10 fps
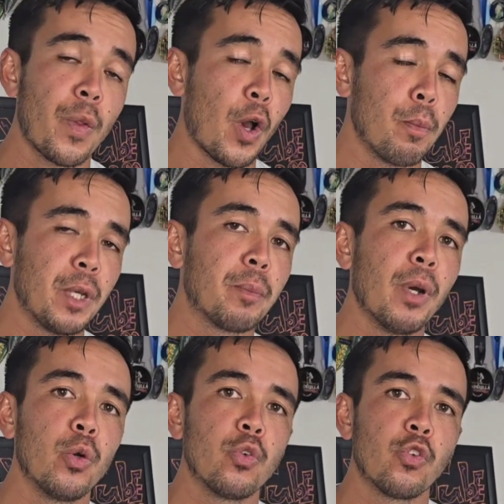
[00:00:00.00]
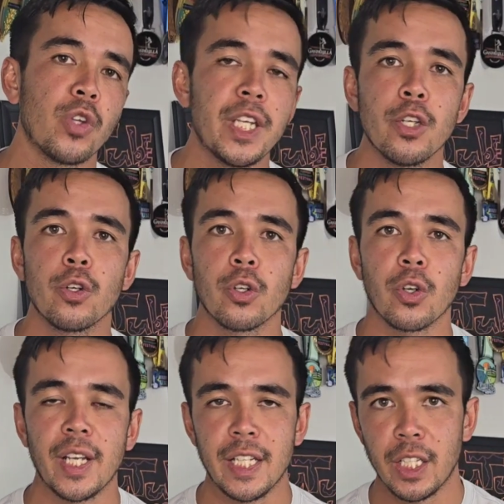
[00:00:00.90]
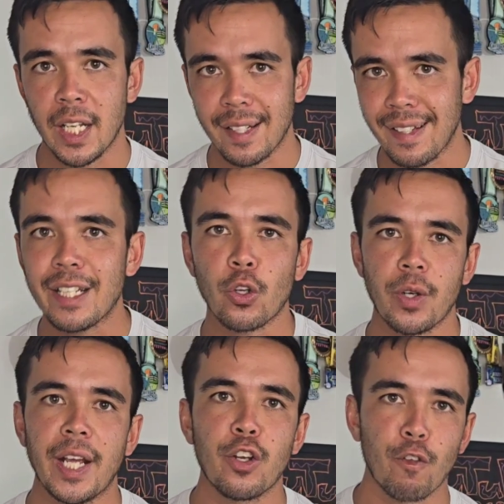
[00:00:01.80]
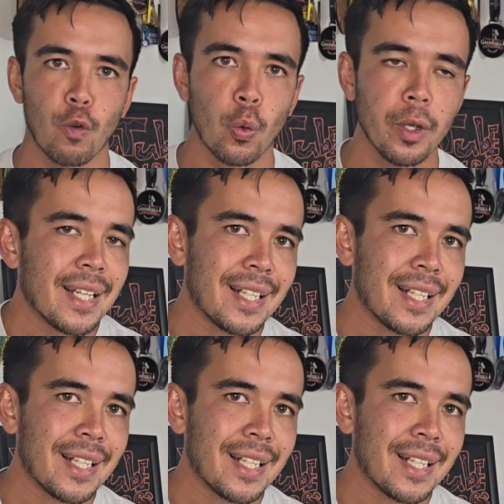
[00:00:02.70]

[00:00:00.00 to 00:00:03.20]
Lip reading: with our big boats here in Lake Hernando, Florida.